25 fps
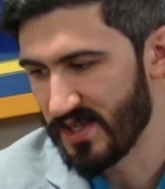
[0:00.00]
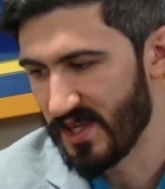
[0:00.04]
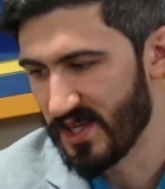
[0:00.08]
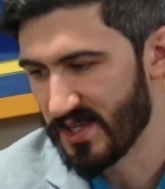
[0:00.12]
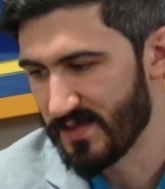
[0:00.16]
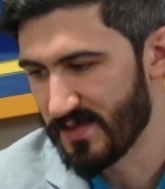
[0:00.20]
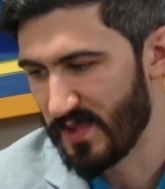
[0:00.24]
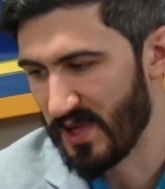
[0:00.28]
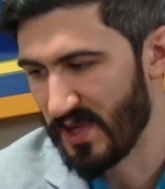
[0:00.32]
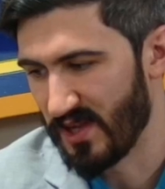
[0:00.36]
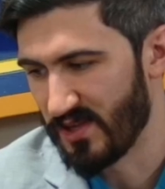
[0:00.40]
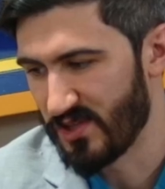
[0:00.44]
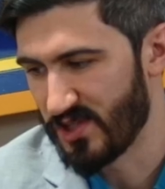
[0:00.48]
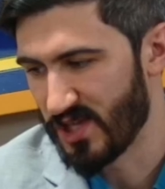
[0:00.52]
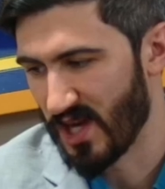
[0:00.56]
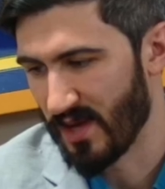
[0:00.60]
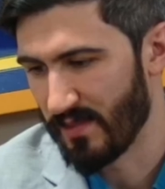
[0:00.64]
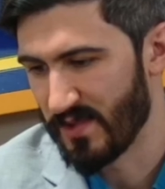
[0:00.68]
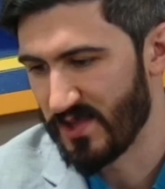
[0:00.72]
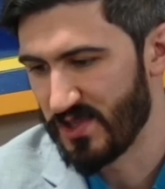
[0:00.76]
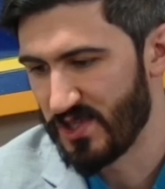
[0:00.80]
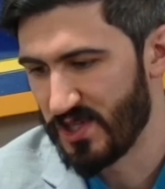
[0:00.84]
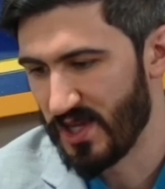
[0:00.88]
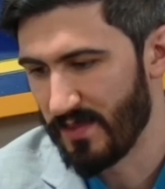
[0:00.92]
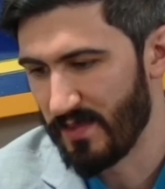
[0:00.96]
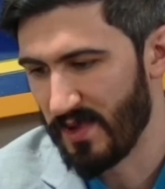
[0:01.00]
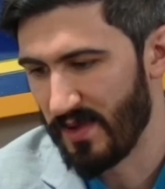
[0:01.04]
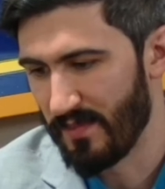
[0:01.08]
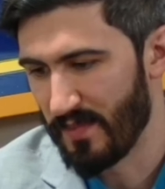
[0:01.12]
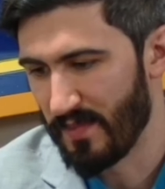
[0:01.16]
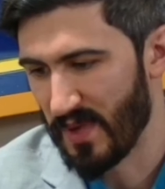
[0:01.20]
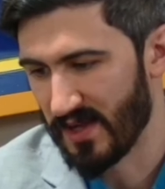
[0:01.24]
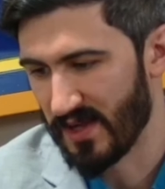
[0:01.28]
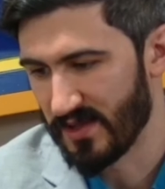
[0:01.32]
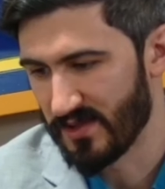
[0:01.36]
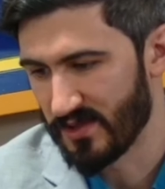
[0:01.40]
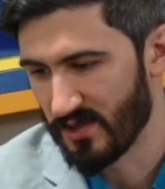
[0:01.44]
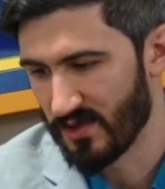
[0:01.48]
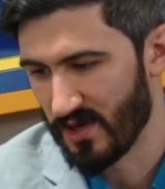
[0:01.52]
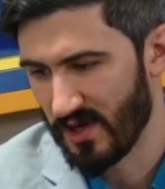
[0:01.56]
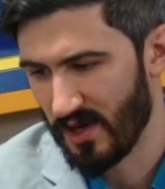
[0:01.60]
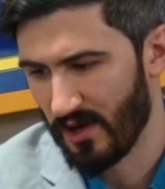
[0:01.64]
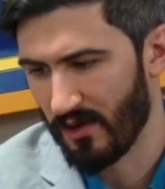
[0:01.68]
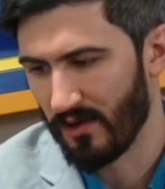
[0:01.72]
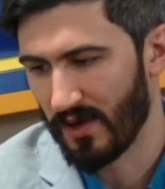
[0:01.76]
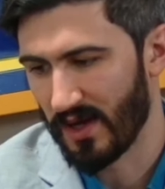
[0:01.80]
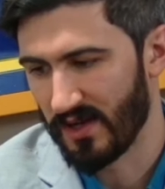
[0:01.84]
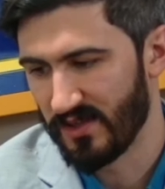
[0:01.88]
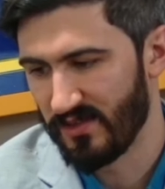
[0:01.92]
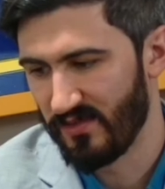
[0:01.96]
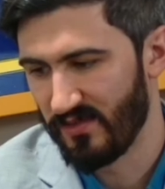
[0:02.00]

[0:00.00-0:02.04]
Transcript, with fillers: ESPN chairman Jimmy Pitaro on